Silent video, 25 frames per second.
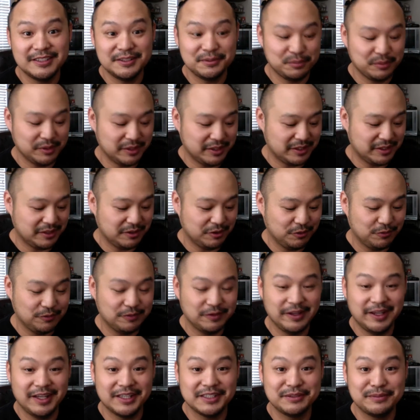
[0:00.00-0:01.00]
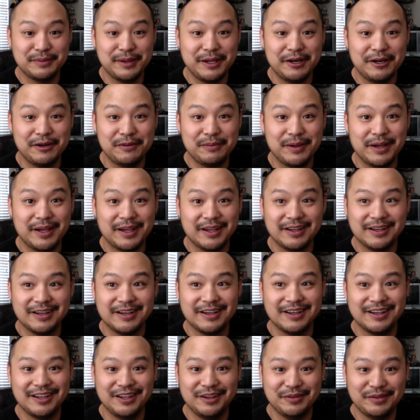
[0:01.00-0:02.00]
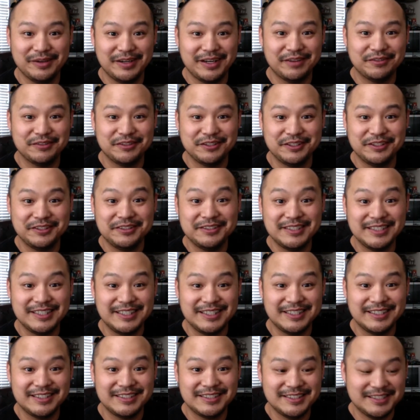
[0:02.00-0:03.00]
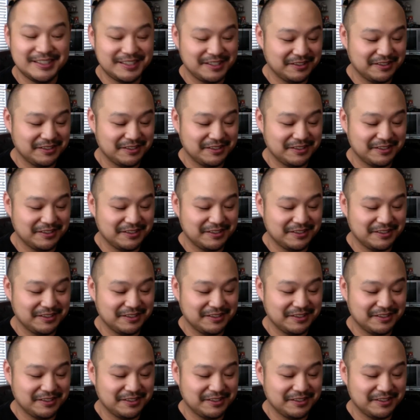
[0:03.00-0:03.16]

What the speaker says: But hopefully as a battery pack, you wouldn't have to use these.